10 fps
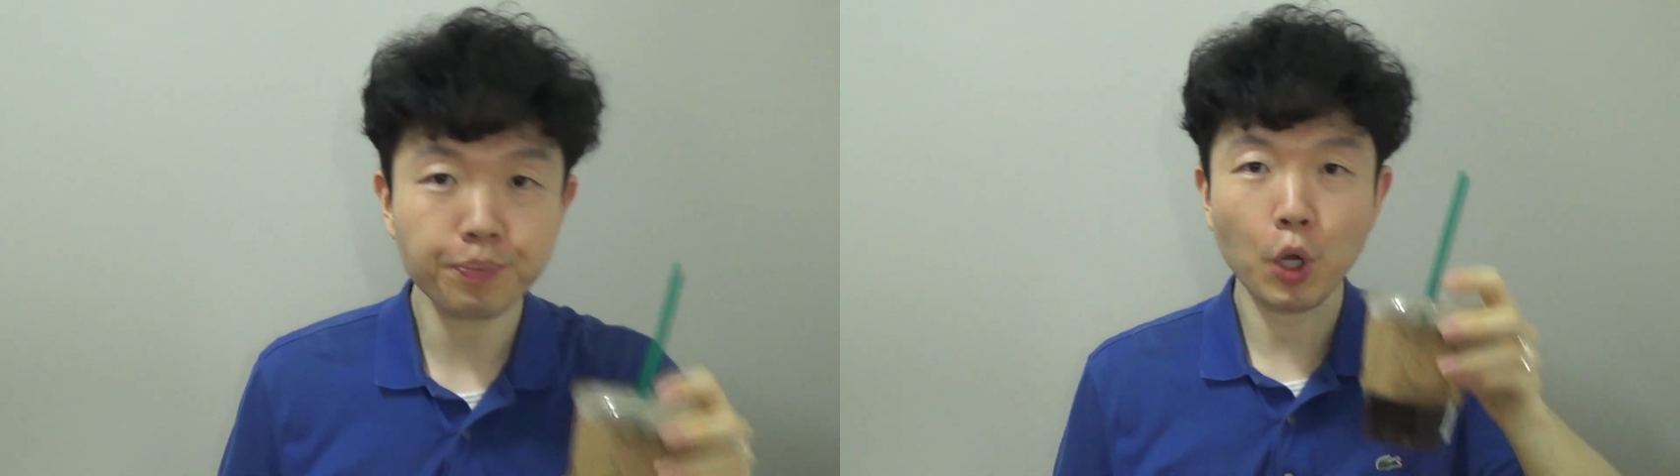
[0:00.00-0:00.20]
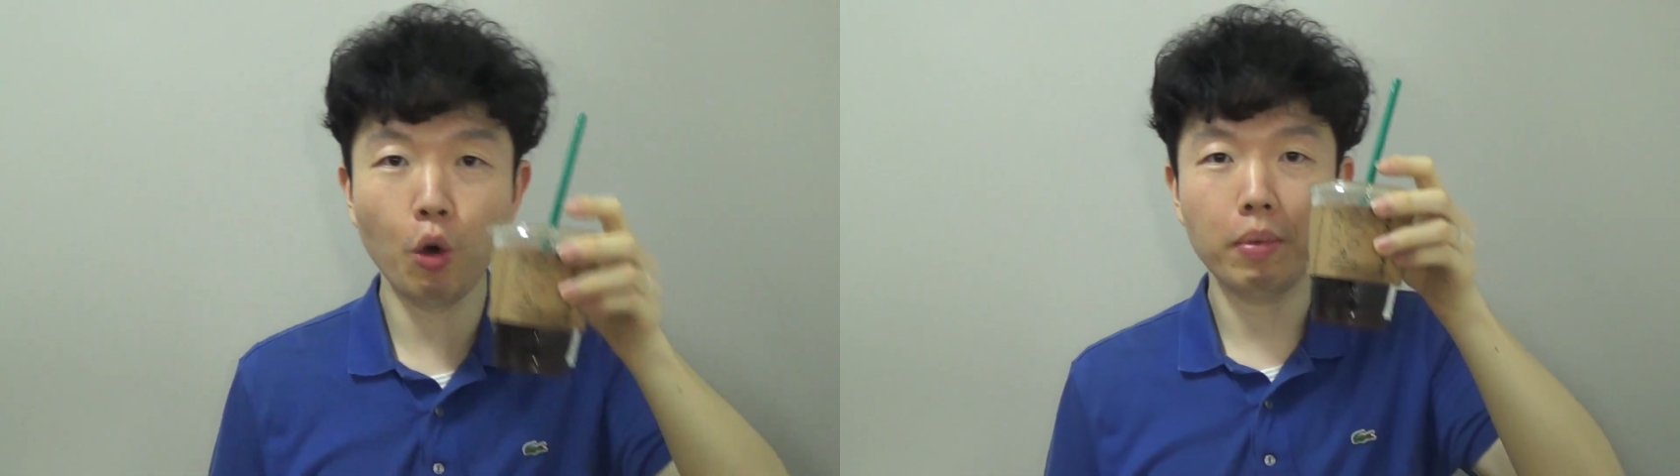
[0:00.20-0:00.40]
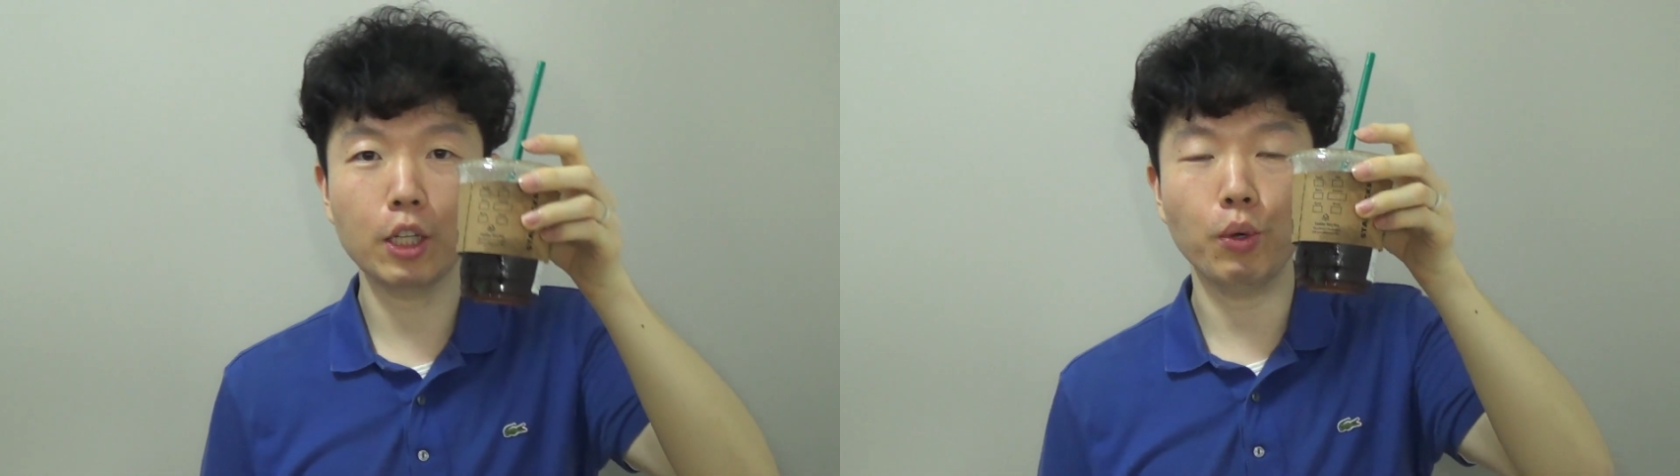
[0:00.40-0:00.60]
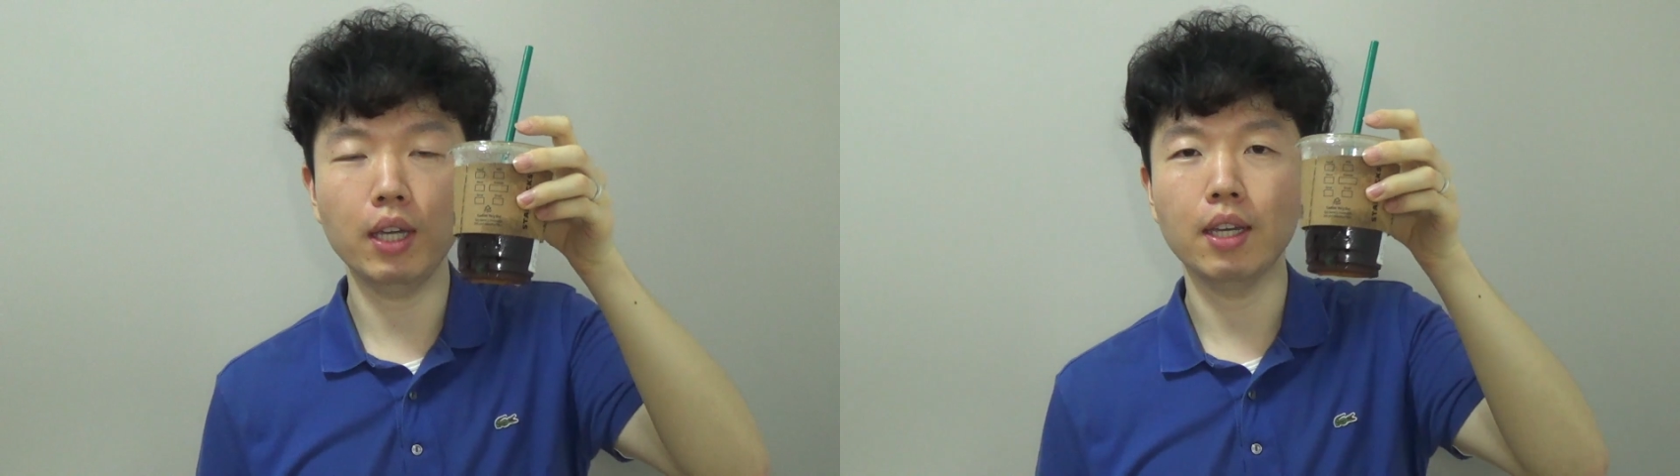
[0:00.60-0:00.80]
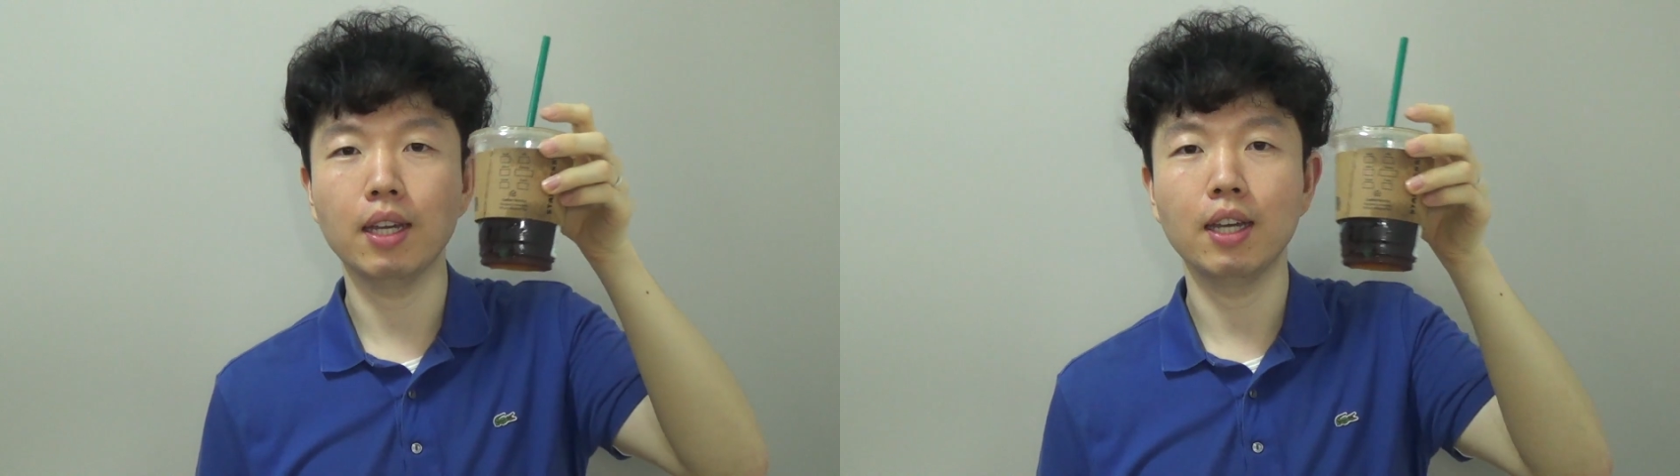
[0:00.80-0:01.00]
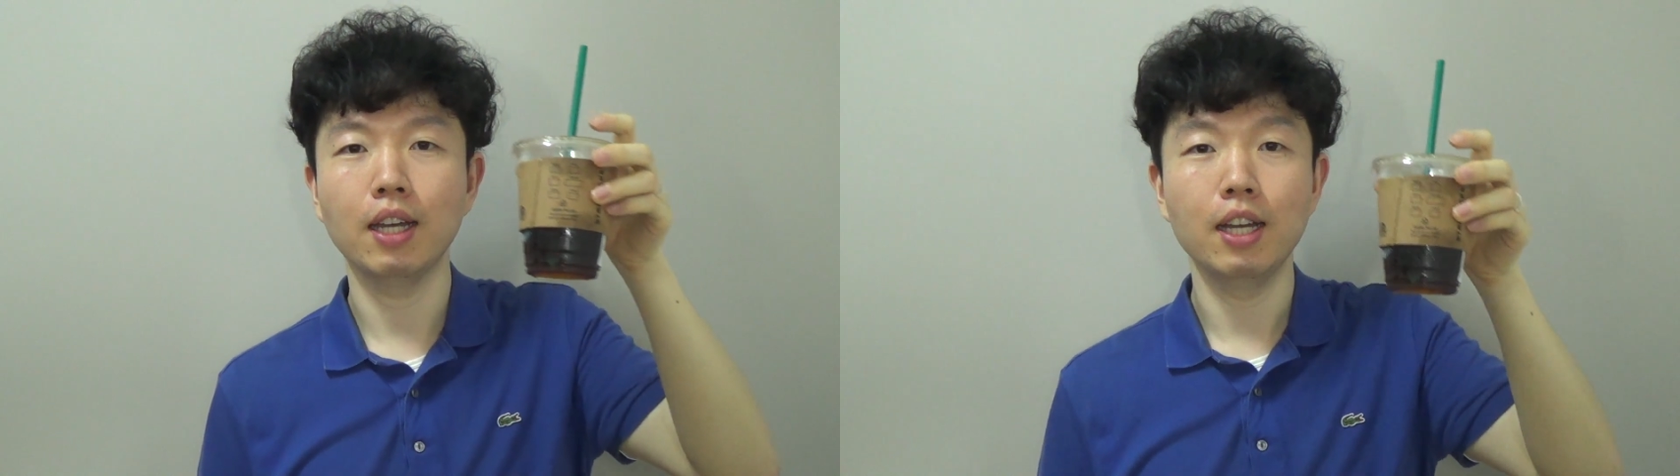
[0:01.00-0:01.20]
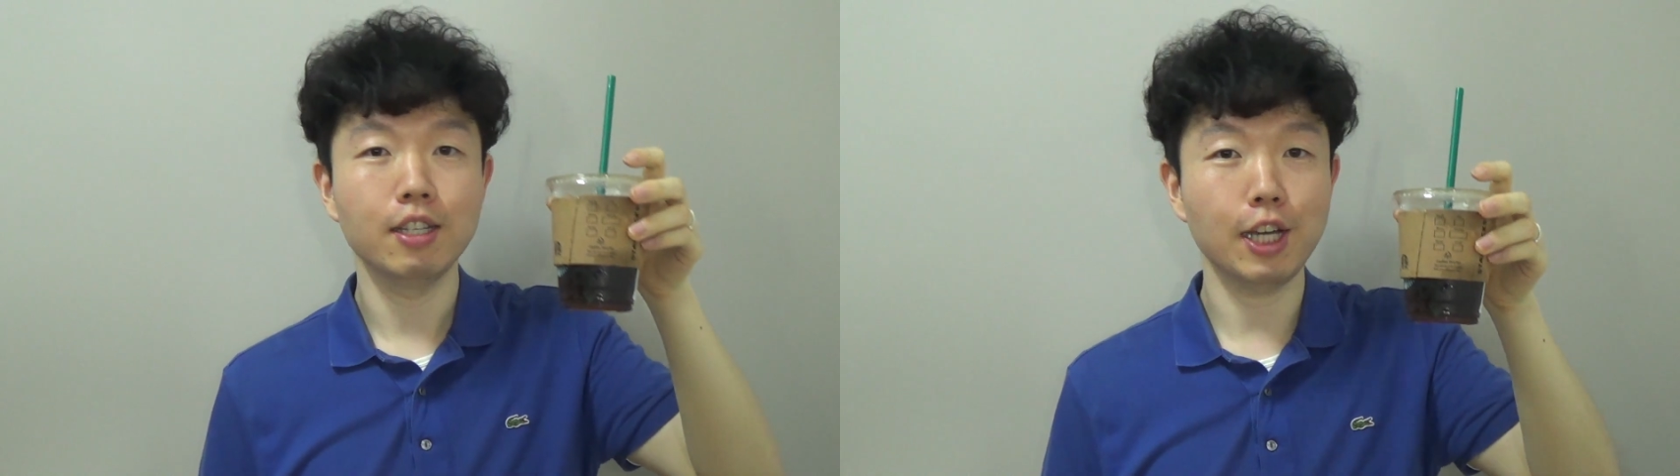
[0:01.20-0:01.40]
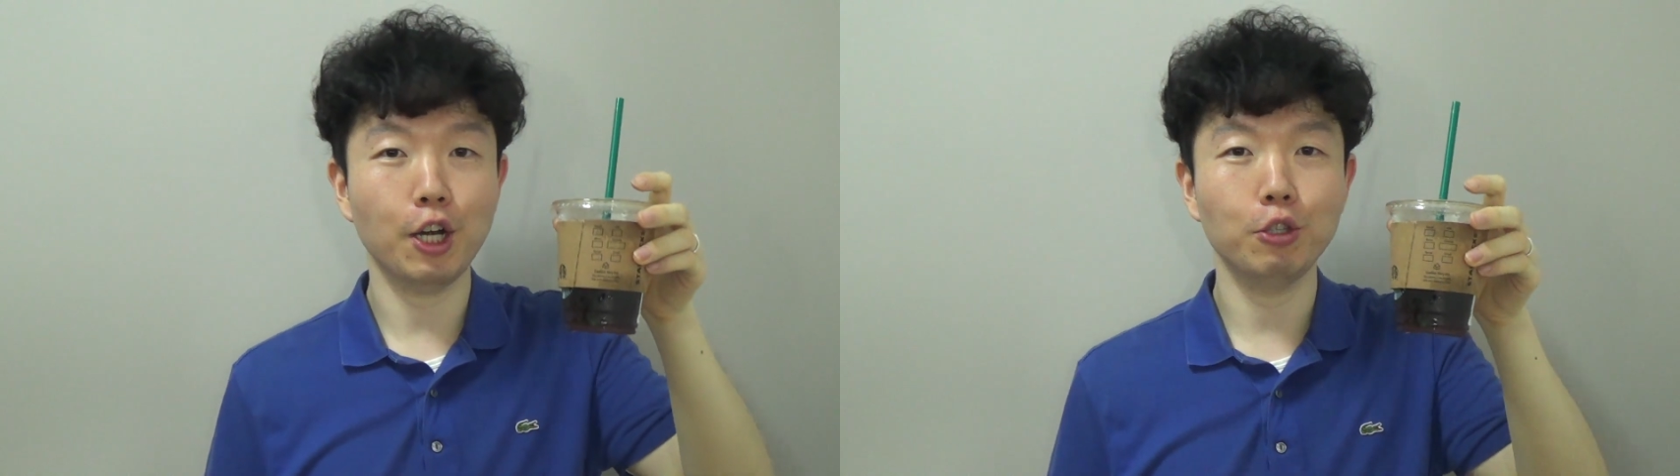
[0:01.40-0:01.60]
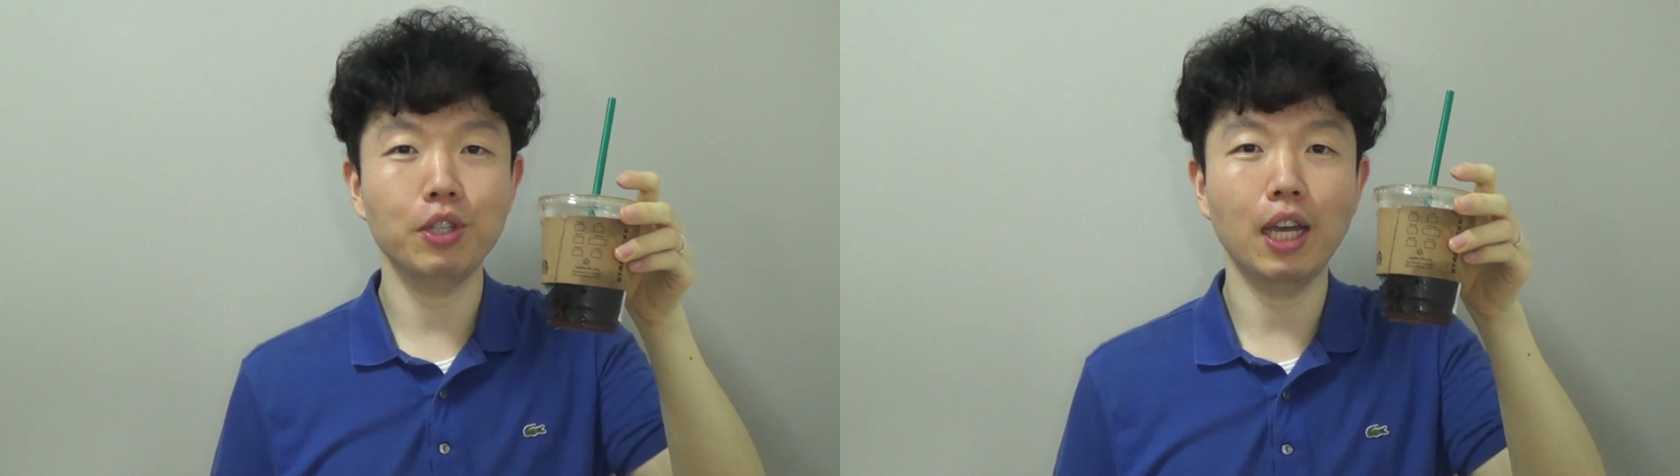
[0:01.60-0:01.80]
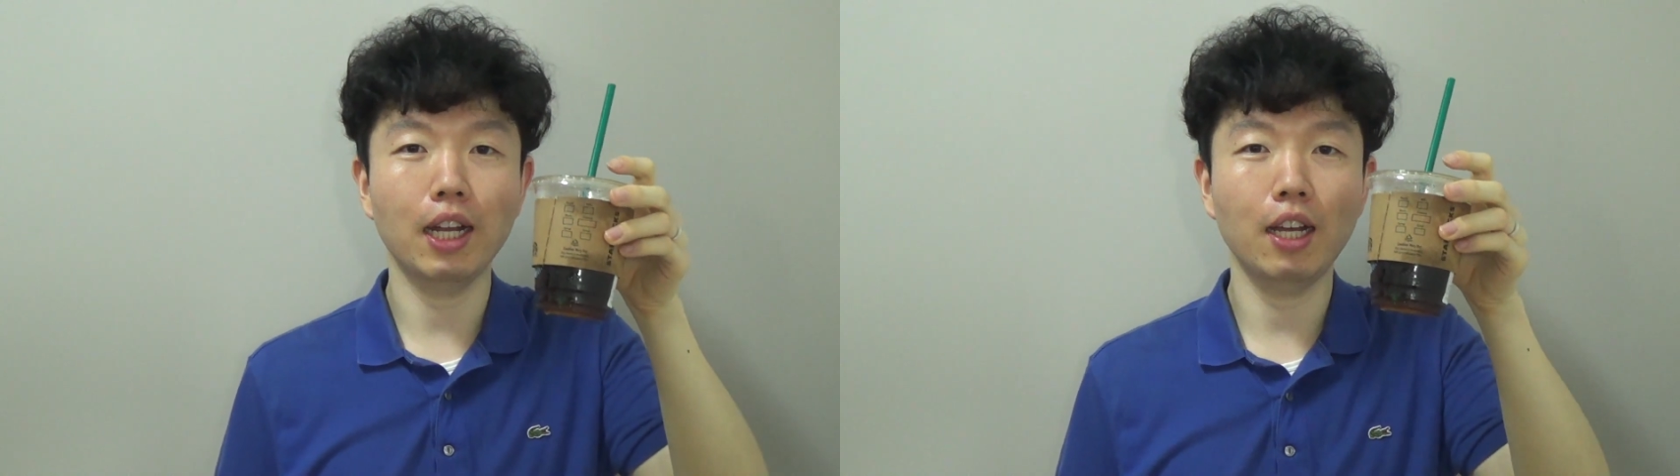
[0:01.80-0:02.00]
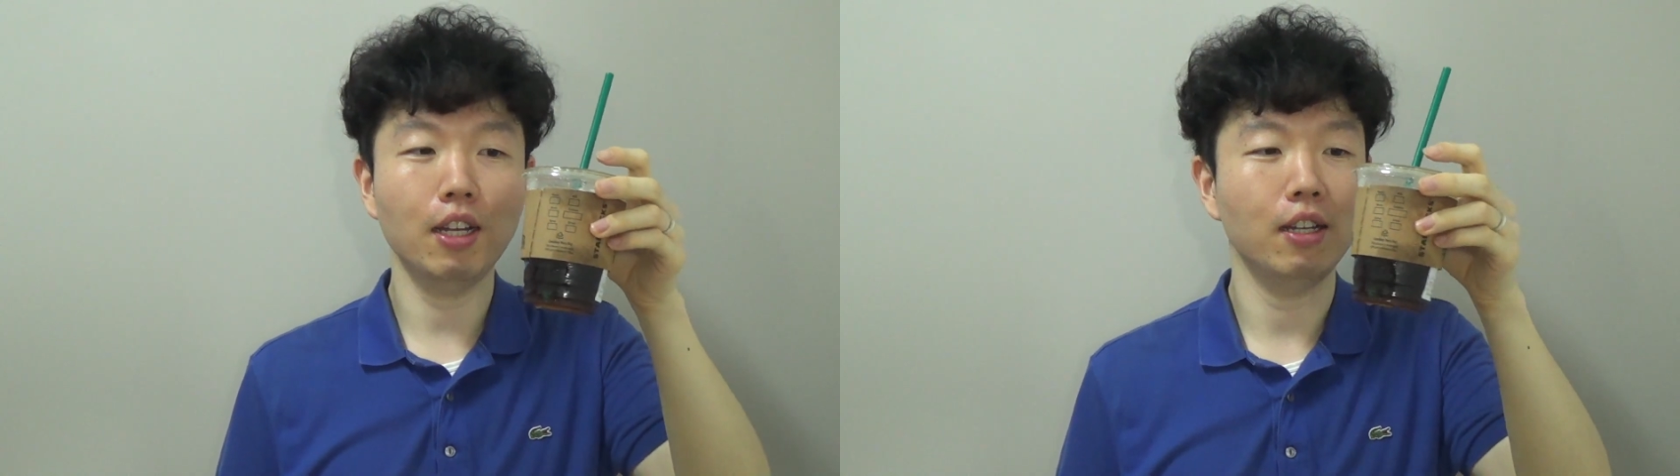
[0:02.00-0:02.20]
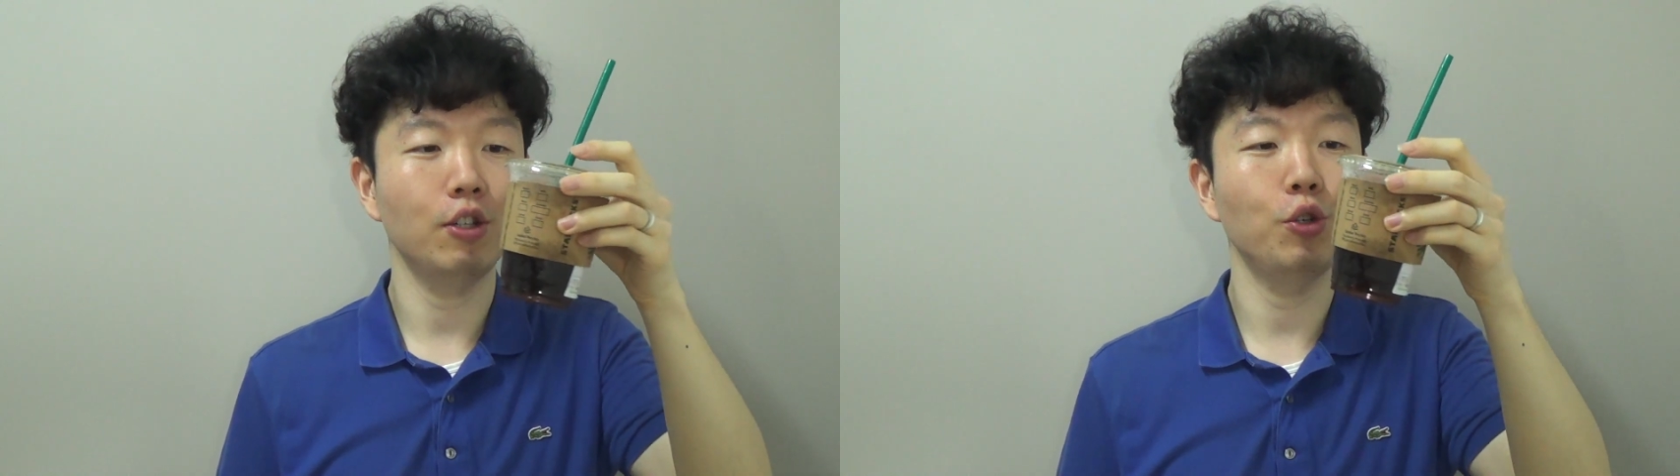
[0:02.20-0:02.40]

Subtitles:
Oh, by the way, shout out to Yena,